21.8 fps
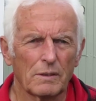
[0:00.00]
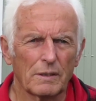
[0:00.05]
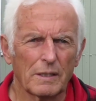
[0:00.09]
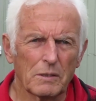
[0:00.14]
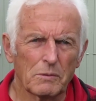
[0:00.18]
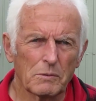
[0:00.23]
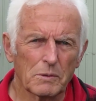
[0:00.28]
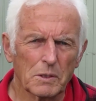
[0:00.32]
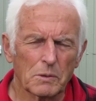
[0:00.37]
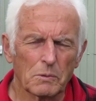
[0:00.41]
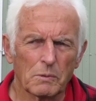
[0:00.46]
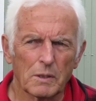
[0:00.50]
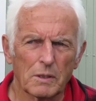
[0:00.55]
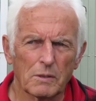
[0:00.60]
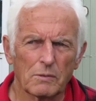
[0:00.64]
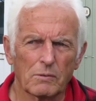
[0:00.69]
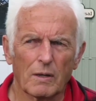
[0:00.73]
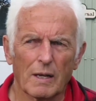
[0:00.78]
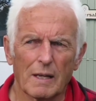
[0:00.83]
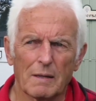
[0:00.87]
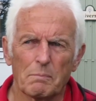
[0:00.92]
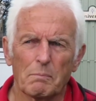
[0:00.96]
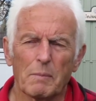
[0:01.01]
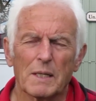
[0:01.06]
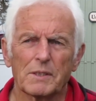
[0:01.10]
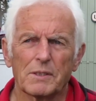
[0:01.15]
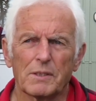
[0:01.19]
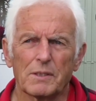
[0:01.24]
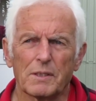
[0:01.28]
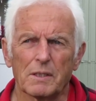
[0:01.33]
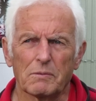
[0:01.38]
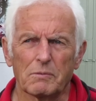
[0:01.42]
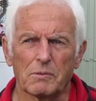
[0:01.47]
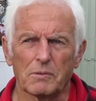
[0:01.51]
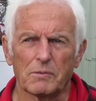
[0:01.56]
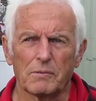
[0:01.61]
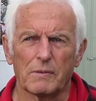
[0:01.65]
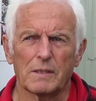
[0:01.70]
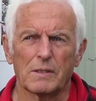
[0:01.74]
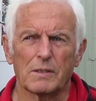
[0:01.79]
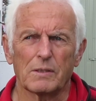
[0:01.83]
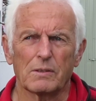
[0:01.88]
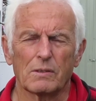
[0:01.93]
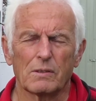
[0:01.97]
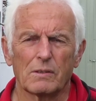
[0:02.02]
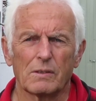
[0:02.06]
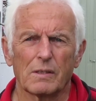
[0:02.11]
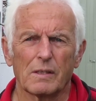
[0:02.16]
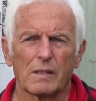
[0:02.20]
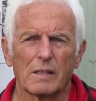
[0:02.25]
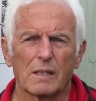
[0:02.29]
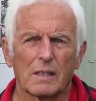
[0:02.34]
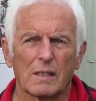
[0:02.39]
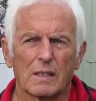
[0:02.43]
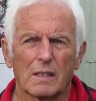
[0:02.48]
and he was a wonderful ambassador for Findhorn.